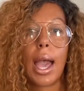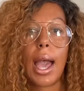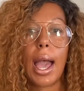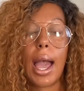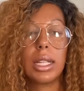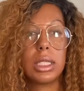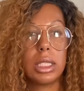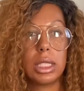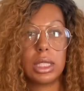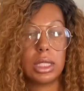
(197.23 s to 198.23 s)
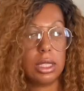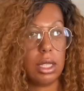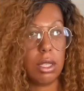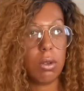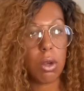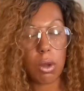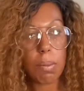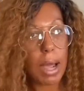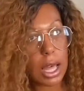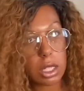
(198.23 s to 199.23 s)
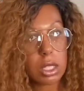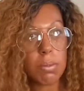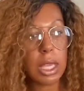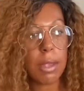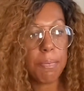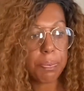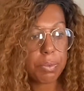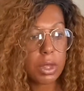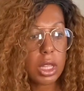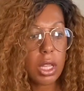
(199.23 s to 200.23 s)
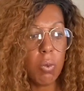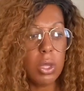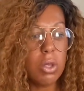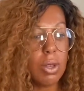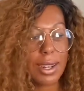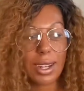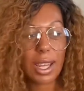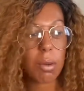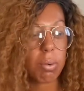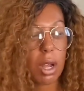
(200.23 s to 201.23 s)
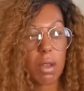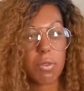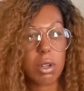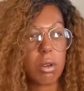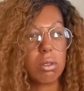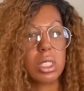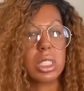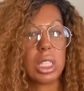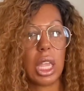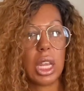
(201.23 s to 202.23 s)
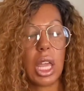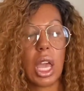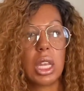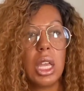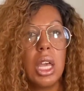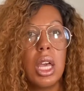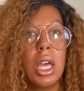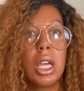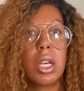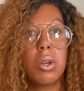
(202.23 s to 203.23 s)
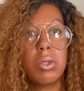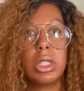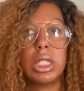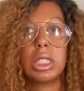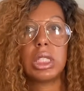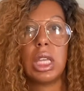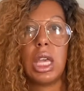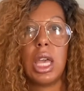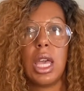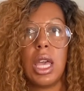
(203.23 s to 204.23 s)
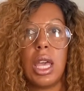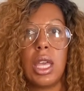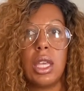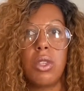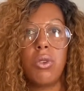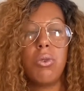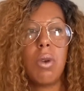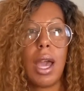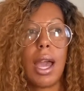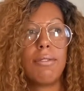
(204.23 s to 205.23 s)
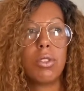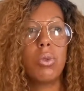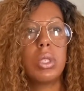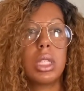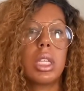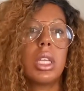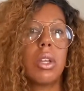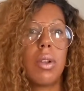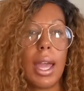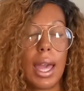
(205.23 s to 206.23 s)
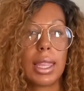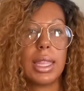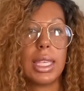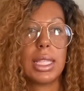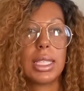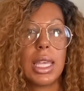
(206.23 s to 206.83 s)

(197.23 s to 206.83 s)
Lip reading: I just, it bothers me when you get a lot of prideful coaches saying that. Coaches, you have to study your athletes.